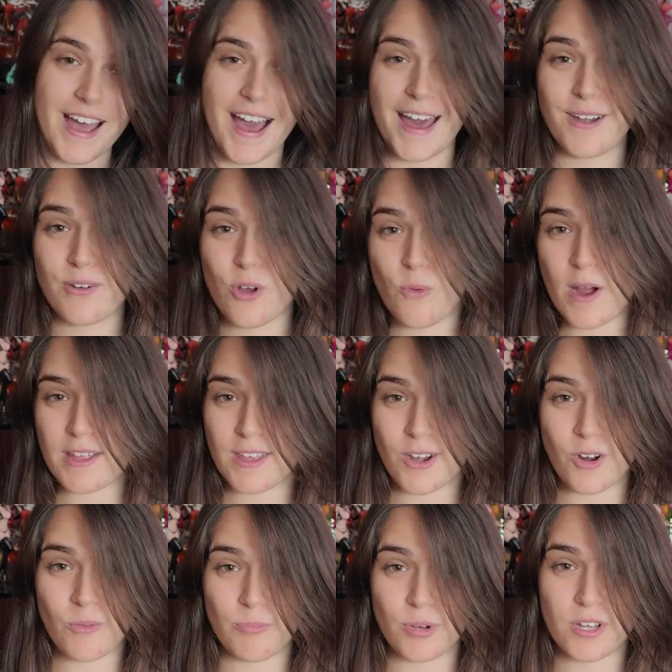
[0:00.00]
I don't know why they
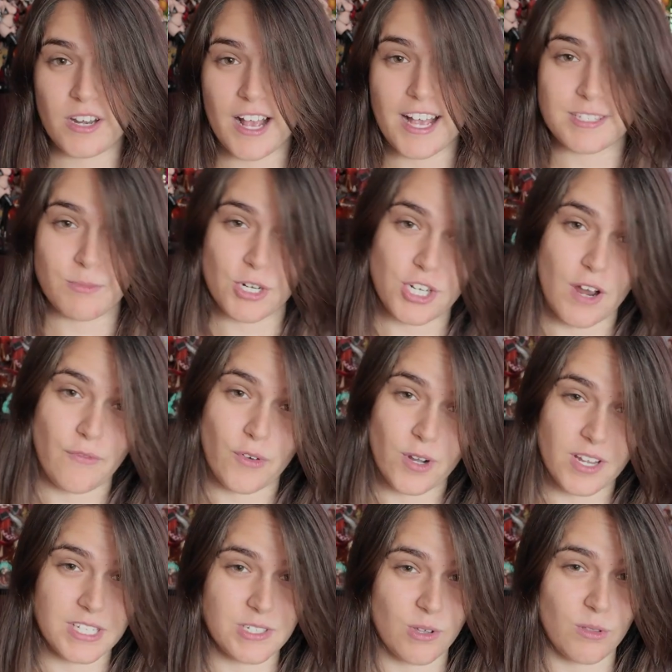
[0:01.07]
don't put as much effort
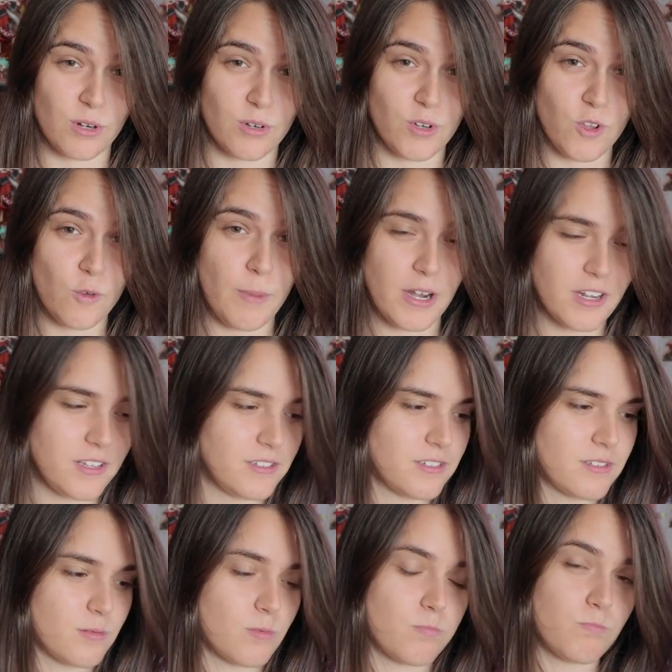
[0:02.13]
into their new
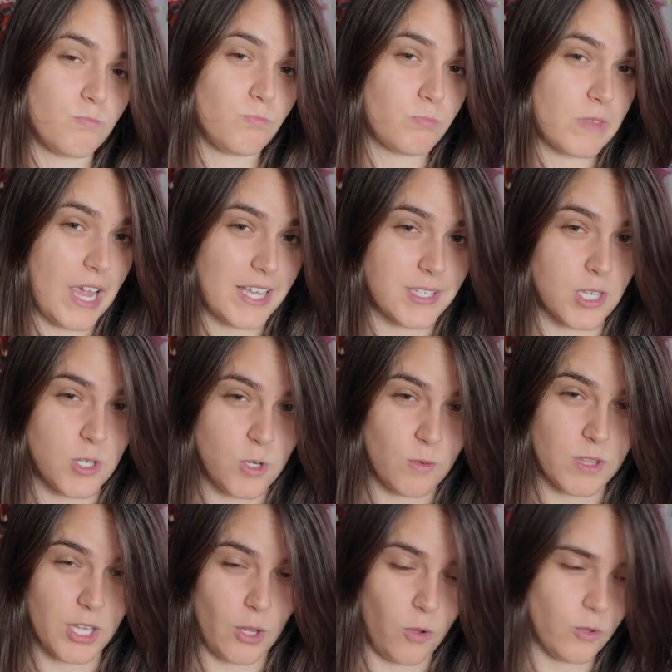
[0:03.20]
bunnies as they do
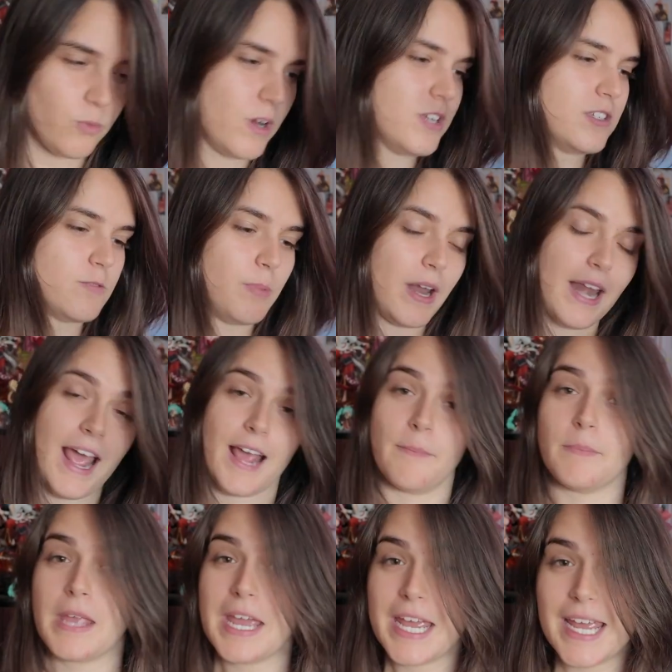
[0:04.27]
with the old ones, but hey,
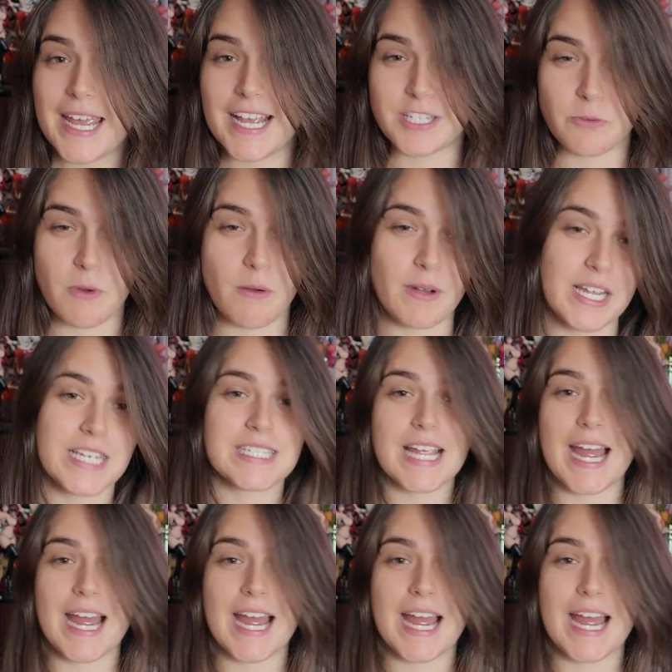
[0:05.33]
it's a re-release.